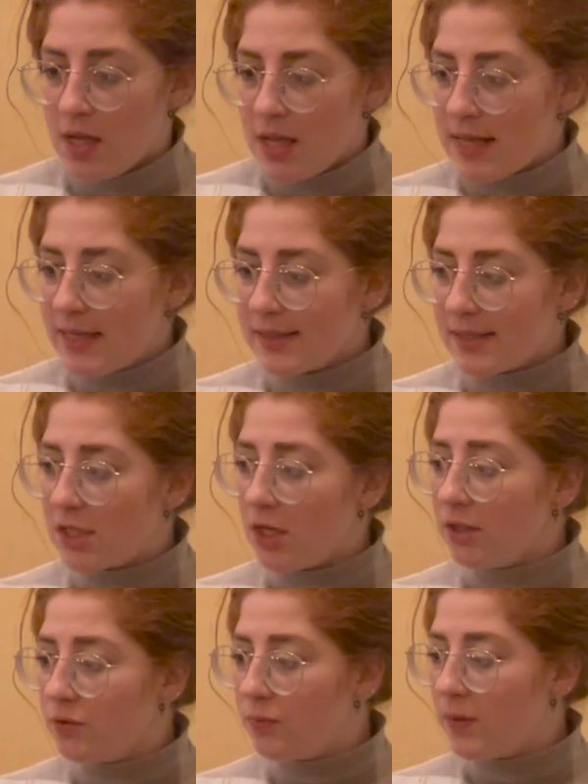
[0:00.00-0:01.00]
let's
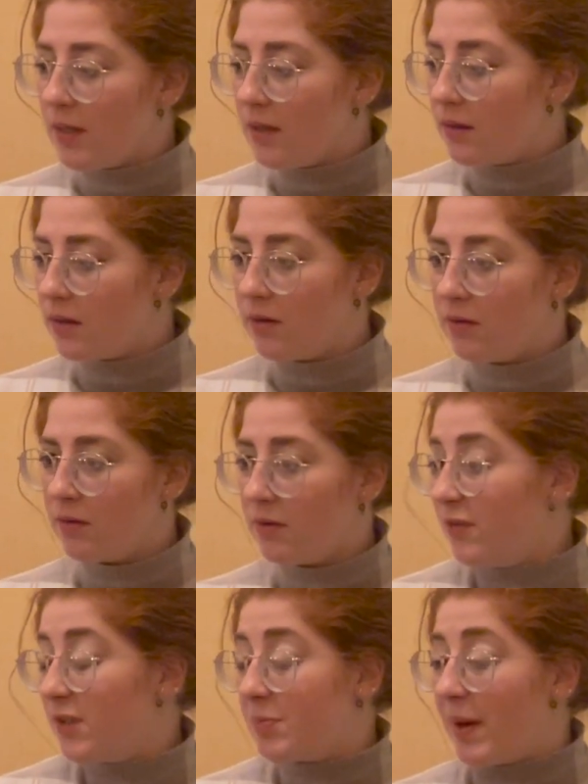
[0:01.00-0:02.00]
start with the
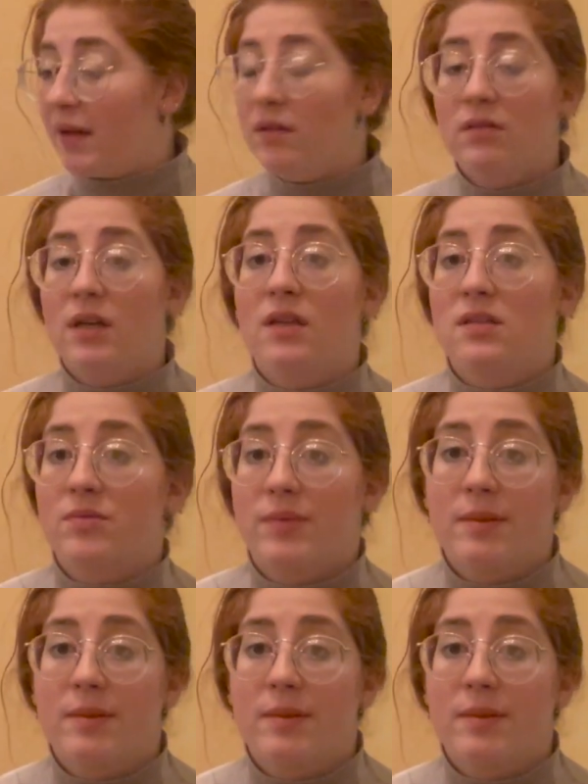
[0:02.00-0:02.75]
first pile. That doesn't really